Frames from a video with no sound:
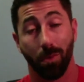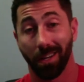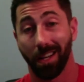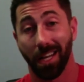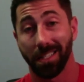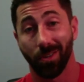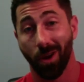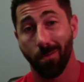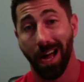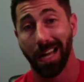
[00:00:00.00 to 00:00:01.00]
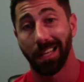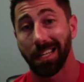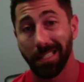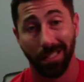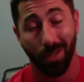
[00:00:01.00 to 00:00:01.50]
but Instagram
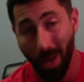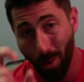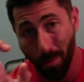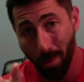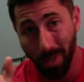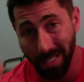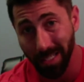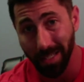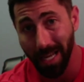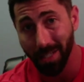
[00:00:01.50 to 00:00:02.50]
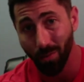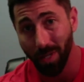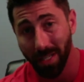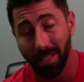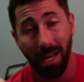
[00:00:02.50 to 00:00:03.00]
highlights so that way people can see test
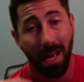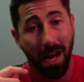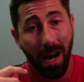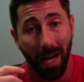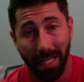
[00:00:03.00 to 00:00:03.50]
reads uh,